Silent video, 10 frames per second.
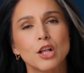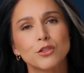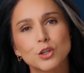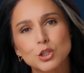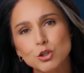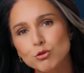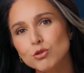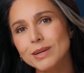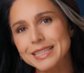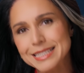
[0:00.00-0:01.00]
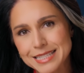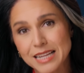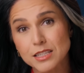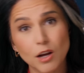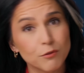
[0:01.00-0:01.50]
the true
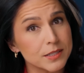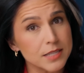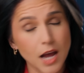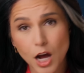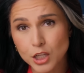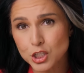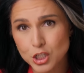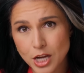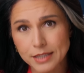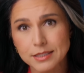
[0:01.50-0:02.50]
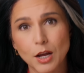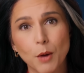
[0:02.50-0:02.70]
extent of its unchecked